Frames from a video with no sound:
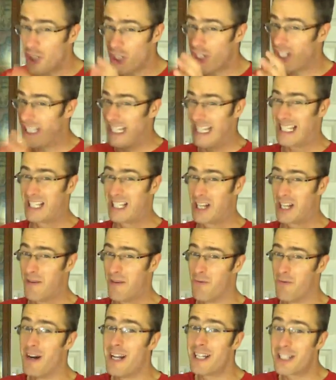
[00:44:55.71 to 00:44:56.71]
this is going to be
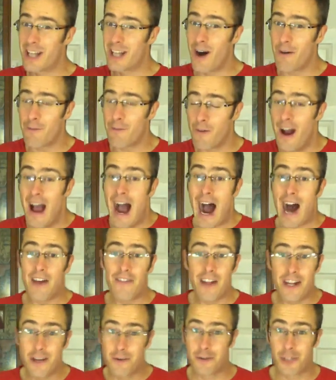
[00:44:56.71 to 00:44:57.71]
really tough, and
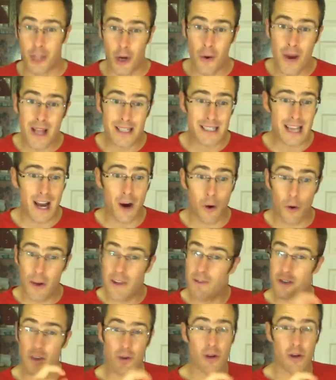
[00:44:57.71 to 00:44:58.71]
then you do it, or even
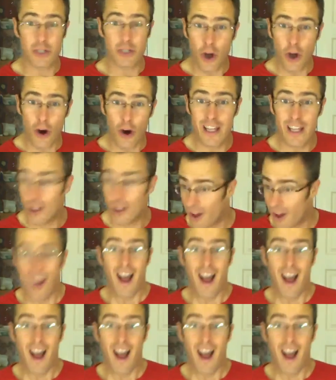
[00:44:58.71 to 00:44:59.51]
you do a tiny thing, you're like,